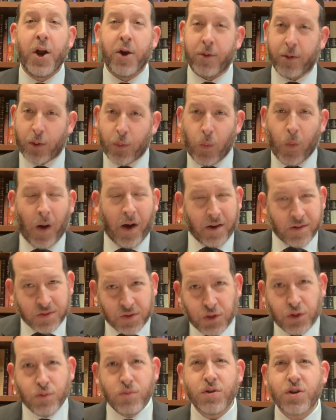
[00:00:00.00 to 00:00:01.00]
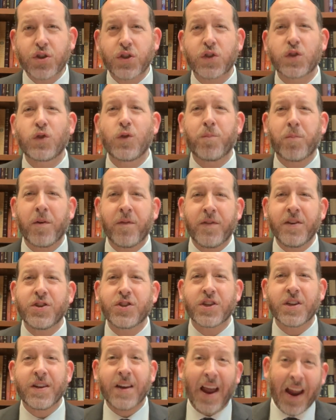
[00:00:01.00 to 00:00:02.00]
requires Jewish
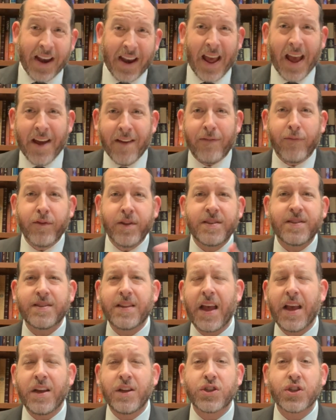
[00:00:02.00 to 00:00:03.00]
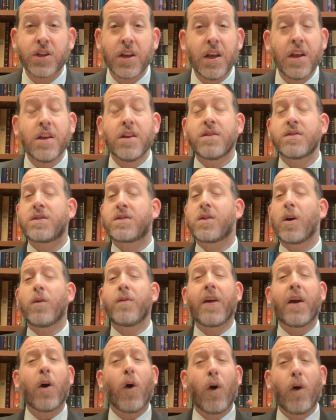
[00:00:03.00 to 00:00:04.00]
supervision at every stage. So
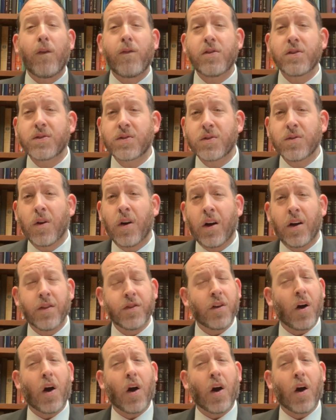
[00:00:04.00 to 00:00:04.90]
they oversaw the